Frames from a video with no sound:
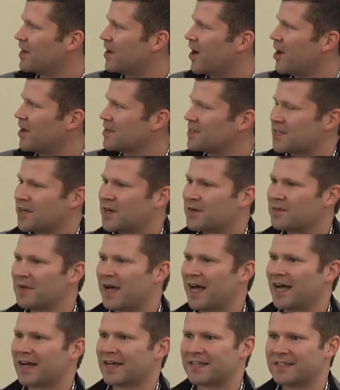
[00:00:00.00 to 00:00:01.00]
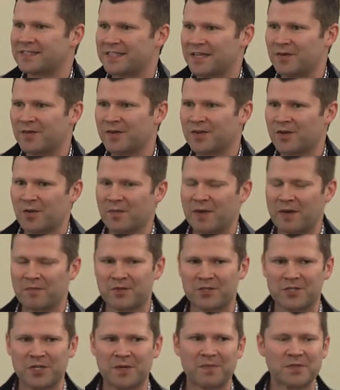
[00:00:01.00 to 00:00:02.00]
Also, continuing your
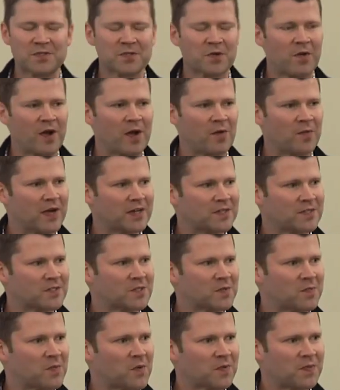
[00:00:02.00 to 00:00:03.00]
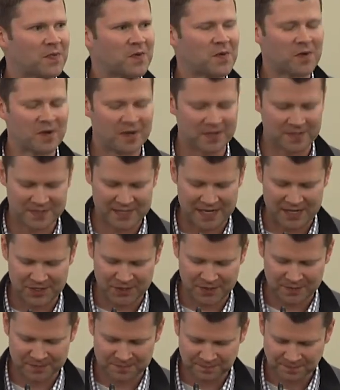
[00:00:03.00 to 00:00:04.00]
membership is a great way to support the
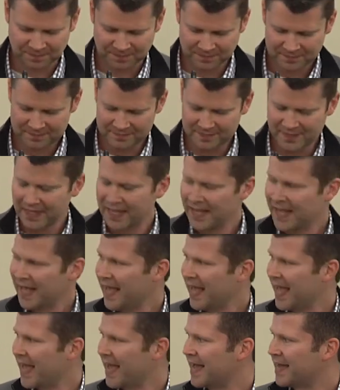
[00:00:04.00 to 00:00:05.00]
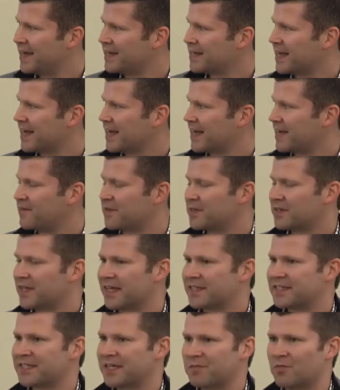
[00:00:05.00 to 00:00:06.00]
organization. And if you'd
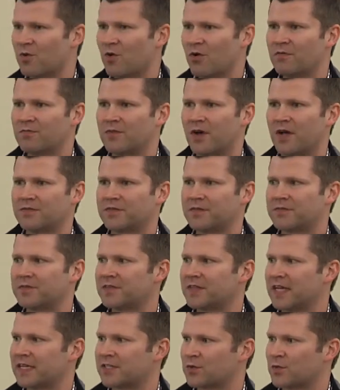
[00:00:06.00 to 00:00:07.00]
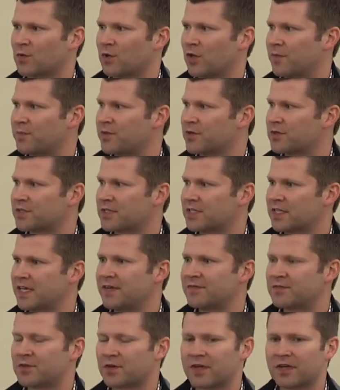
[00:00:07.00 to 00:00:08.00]
like to get more involved, if you'd like to roll up your
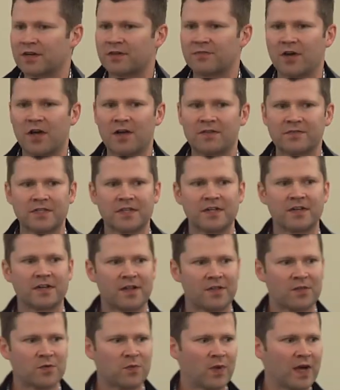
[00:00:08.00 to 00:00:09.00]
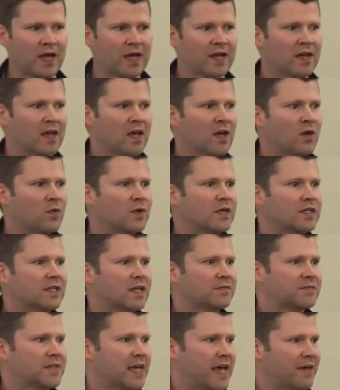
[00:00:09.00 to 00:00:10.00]
sleeves or get involved in another way, we'd
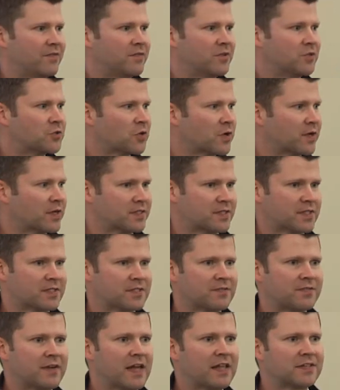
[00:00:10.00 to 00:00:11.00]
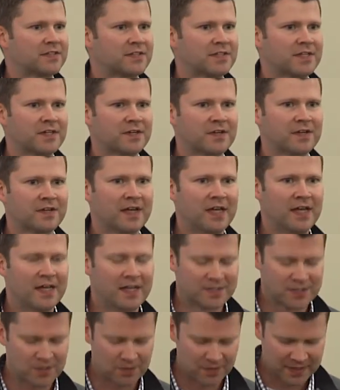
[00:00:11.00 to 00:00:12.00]
love to have you join us as a volunteer.
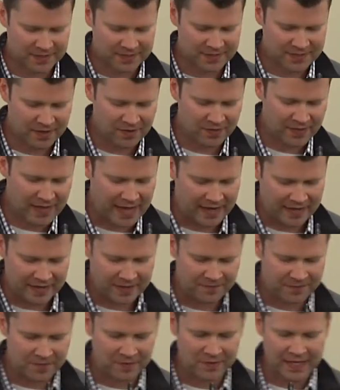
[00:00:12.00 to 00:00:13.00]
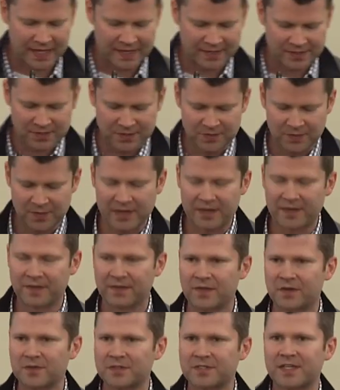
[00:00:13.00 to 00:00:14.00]
So consider that, and if you'd like to do any of
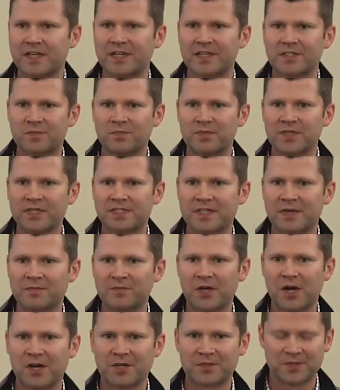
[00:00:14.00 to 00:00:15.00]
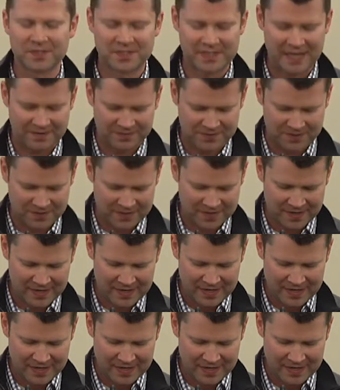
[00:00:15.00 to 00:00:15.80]
those things, please come talk to us after